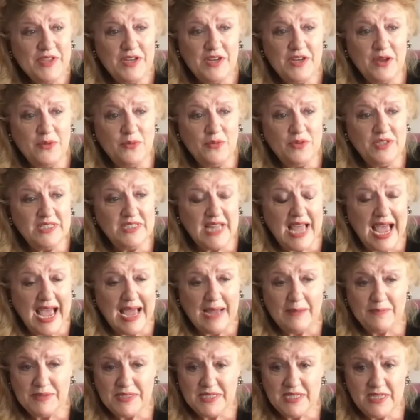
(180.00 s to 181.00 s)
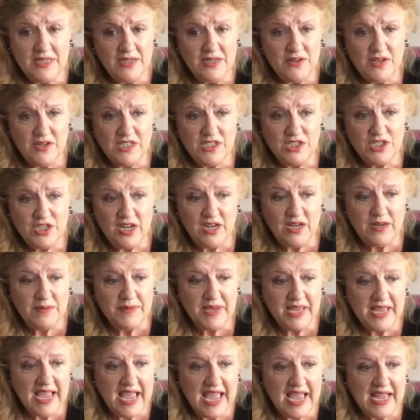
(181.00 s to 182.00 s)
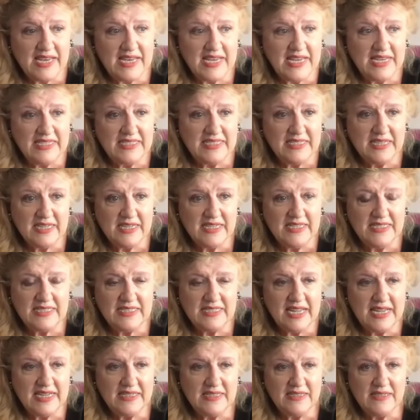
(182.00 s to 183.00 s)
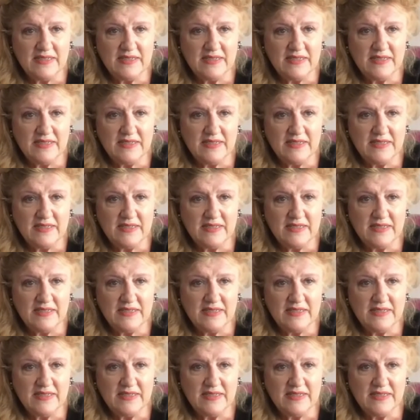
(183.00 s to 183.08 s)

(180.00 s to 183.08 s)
was absolutely charming. And he said,